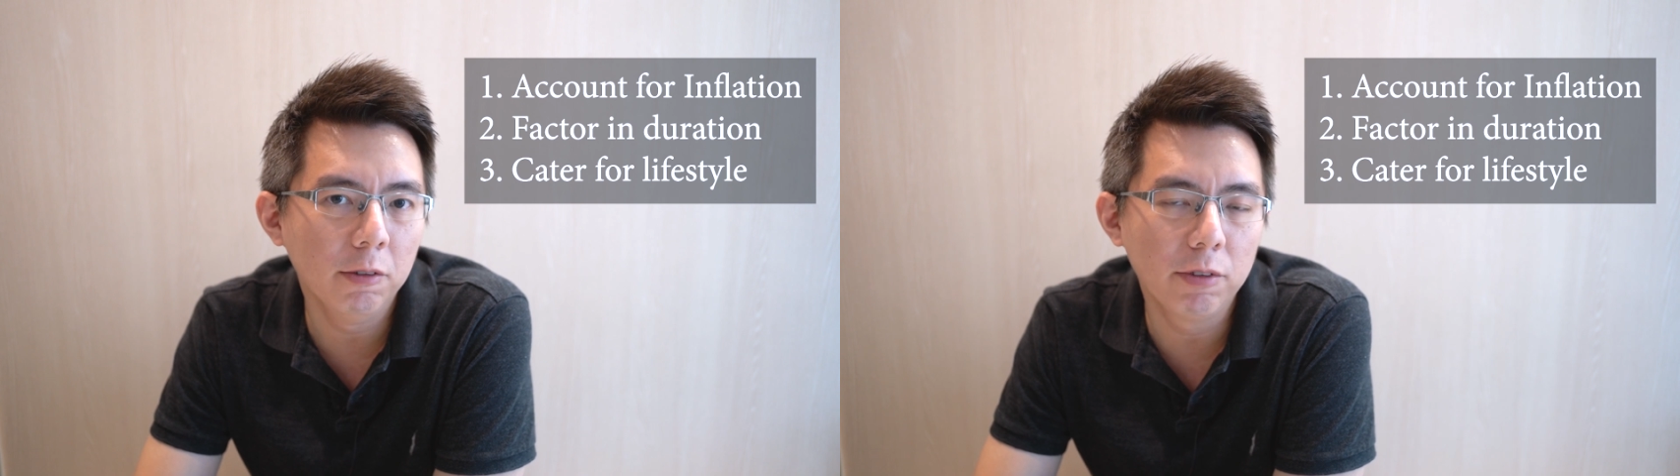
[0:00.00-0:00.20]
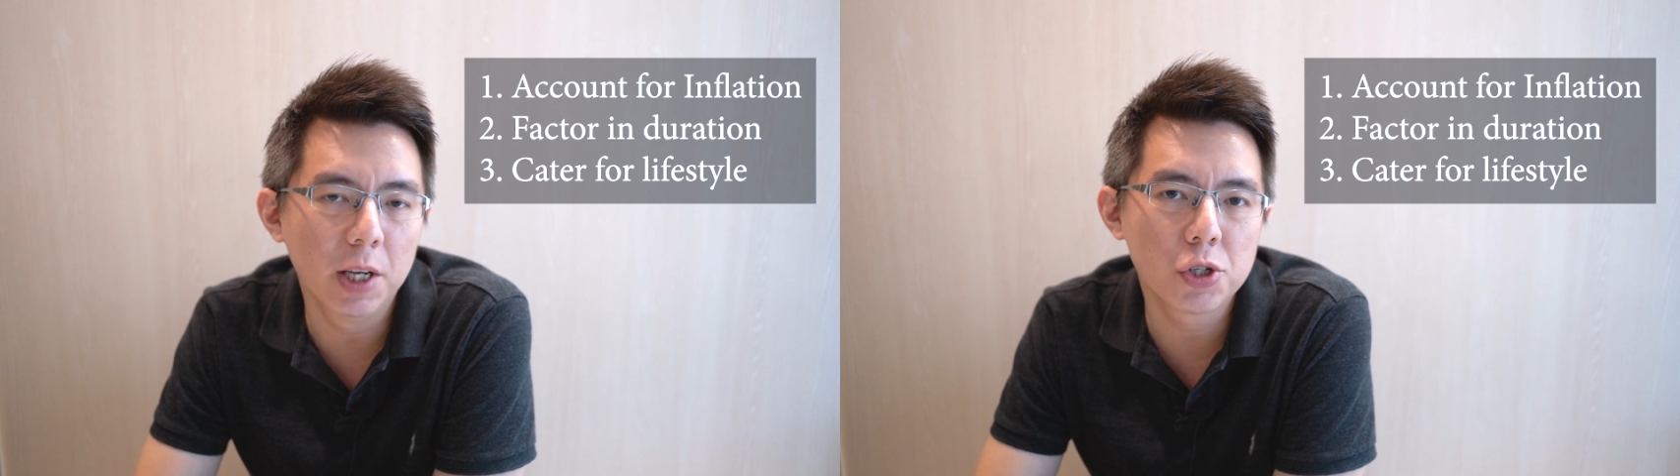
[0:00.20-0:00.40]

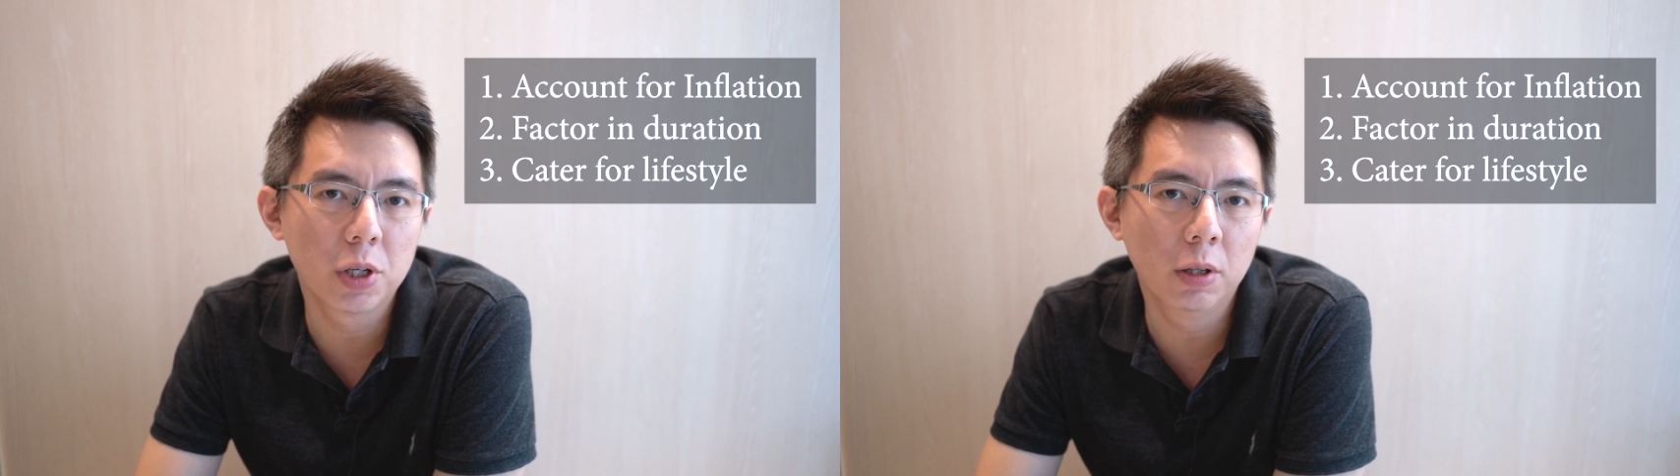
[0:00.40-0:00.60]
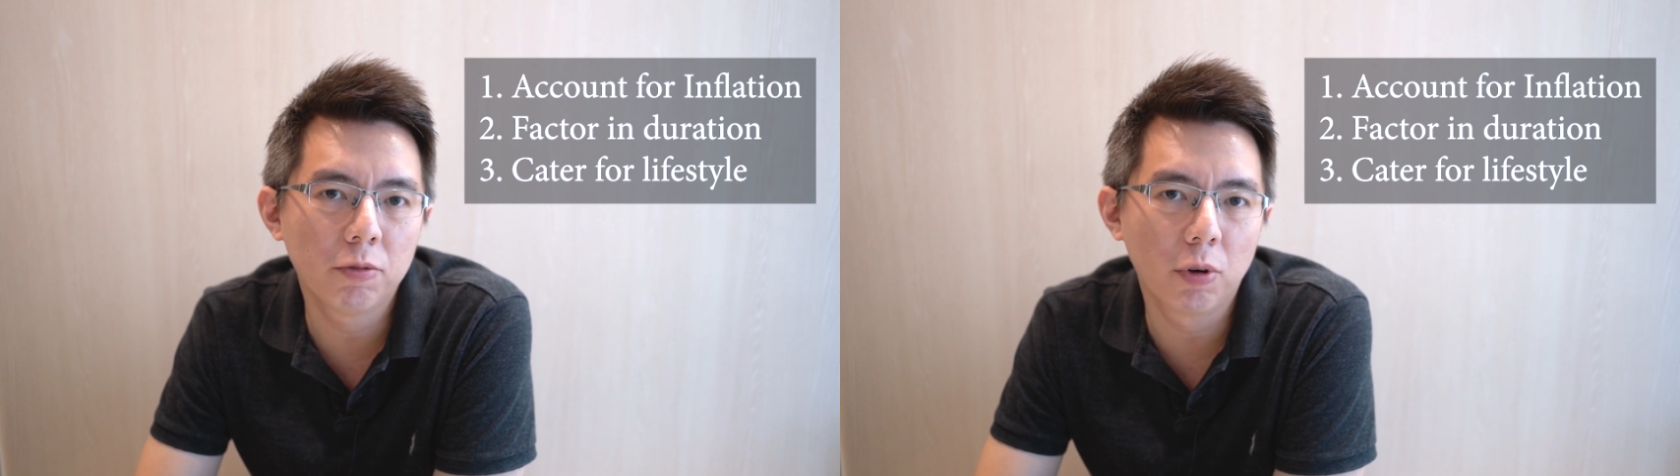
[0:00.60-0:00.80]

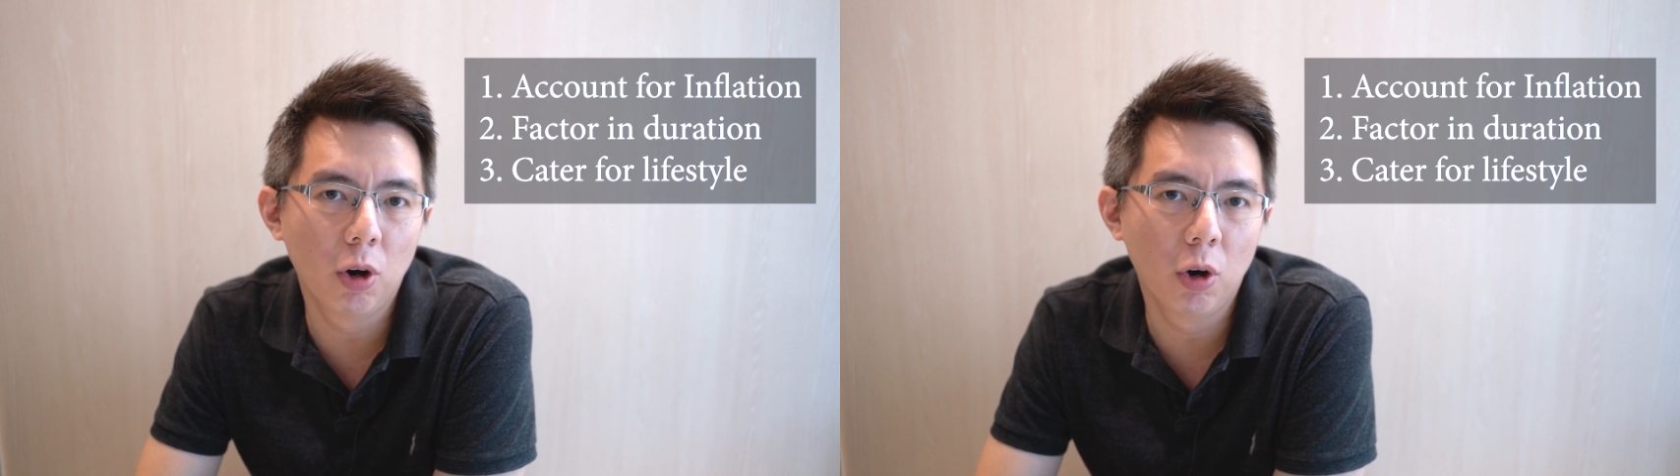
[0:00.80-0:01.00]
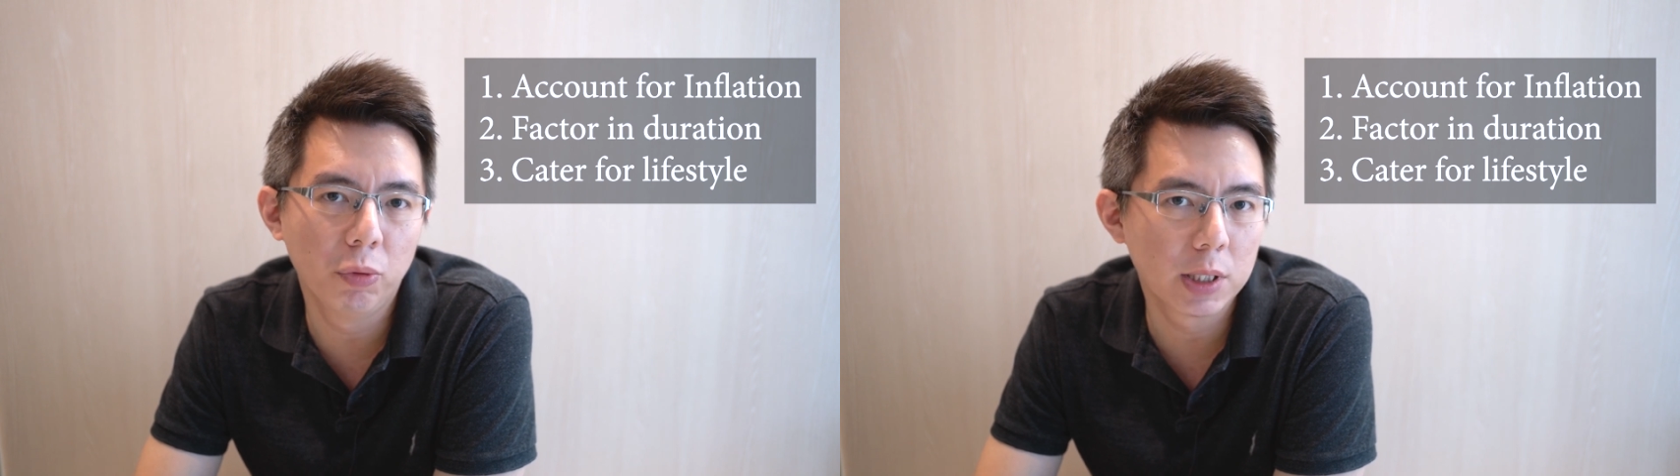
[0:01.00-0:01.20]
inflation
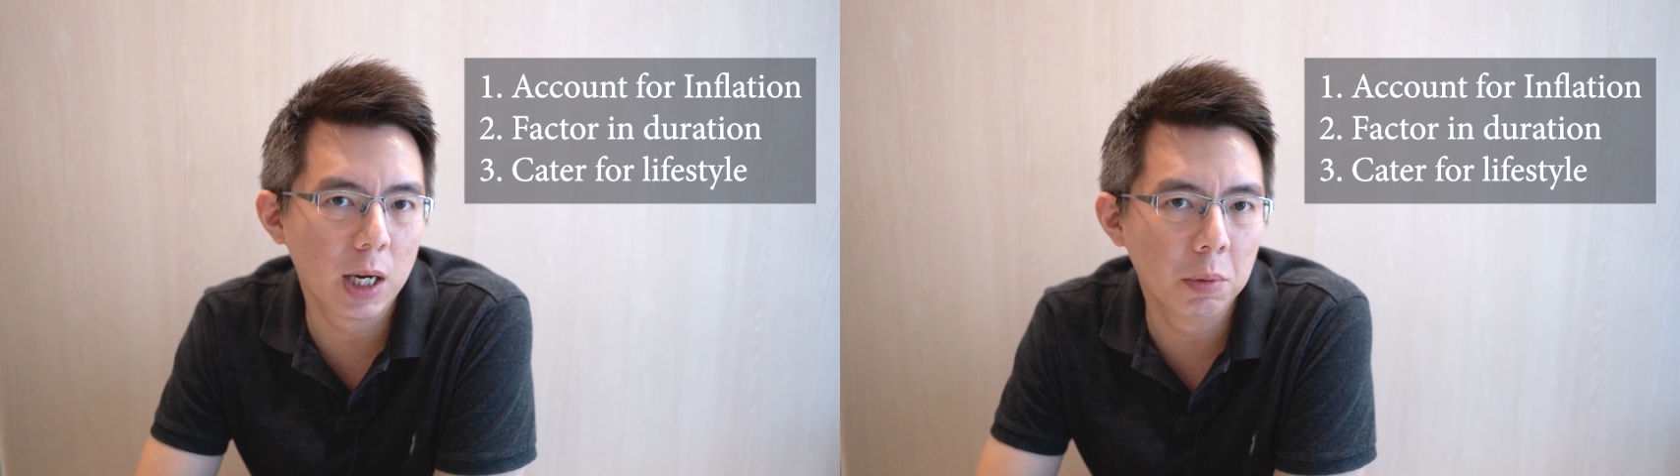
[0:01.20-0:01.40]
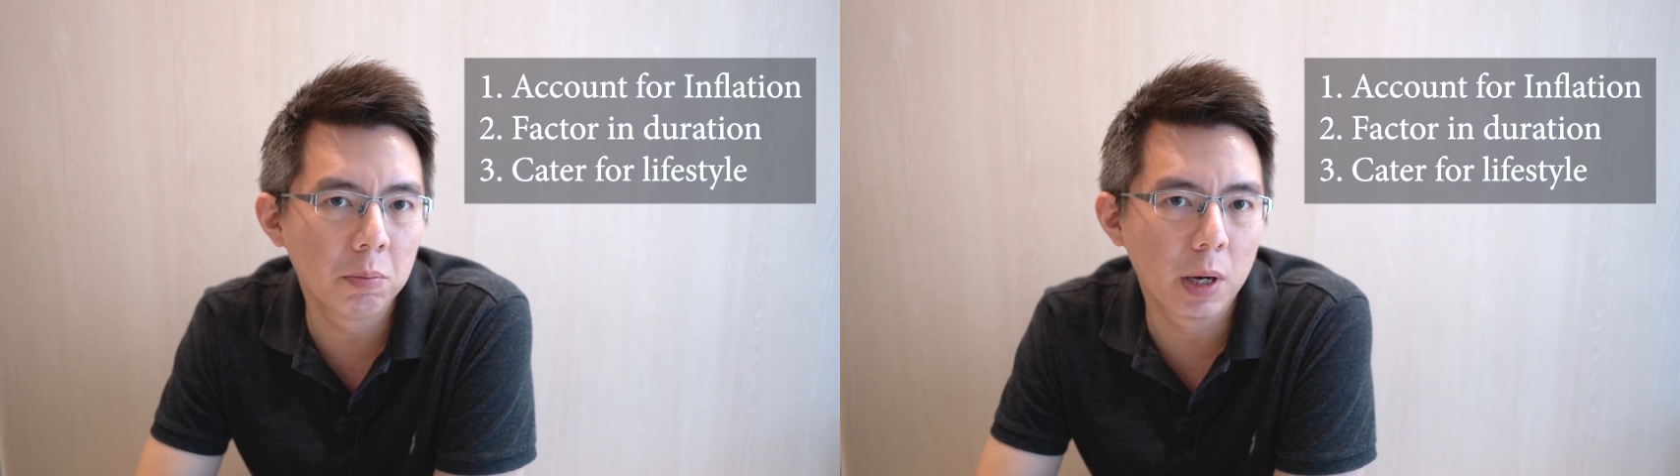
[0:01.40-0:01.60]
for
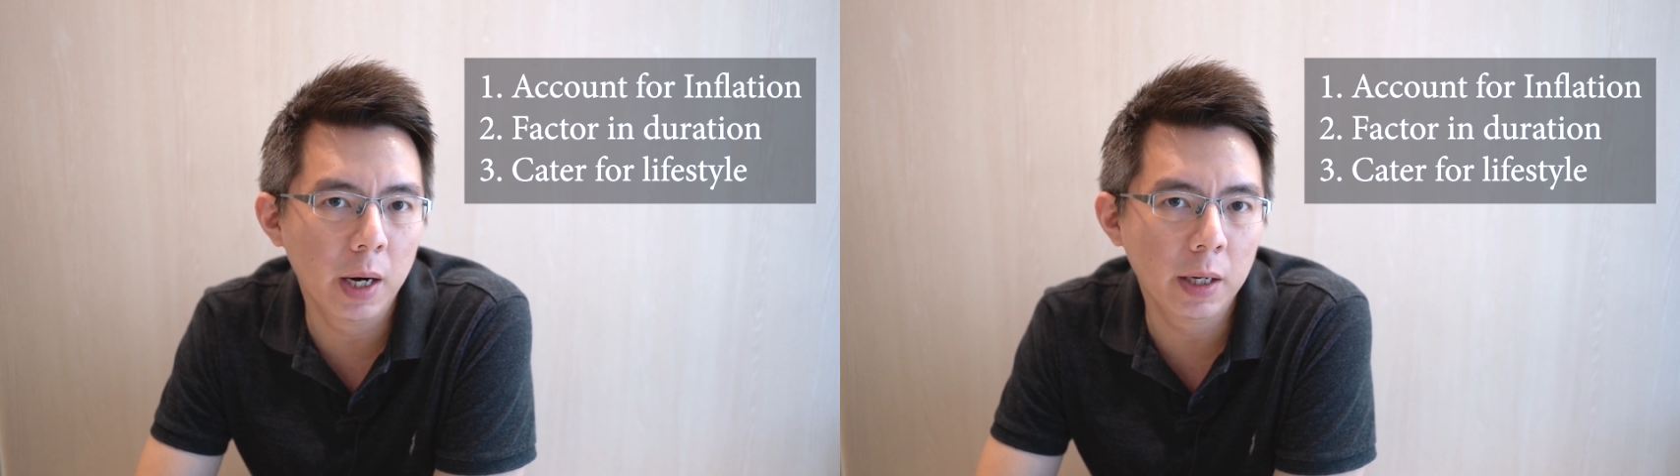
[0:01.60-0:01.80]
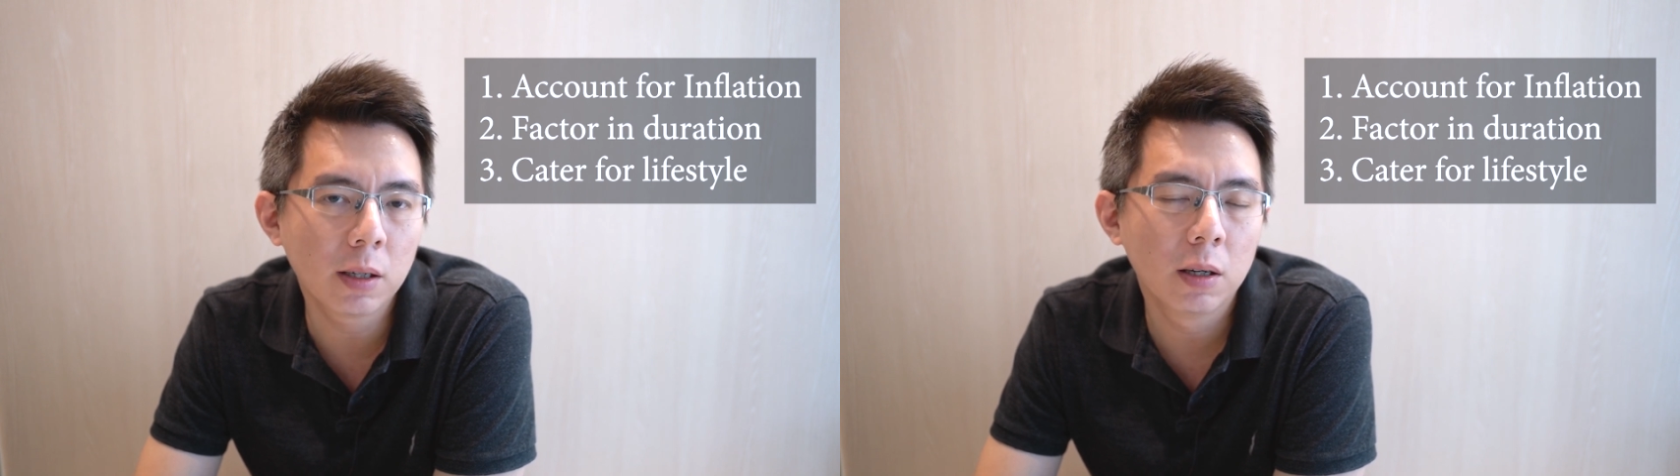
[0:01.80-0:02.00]
retirement
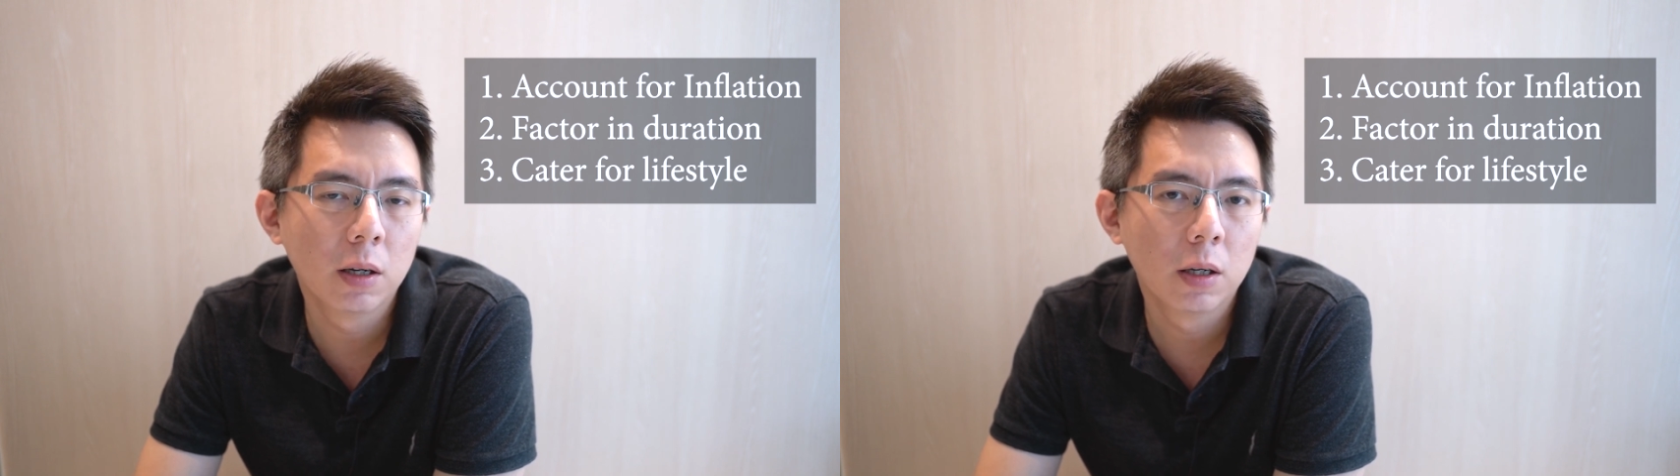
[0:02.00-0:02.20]
planning,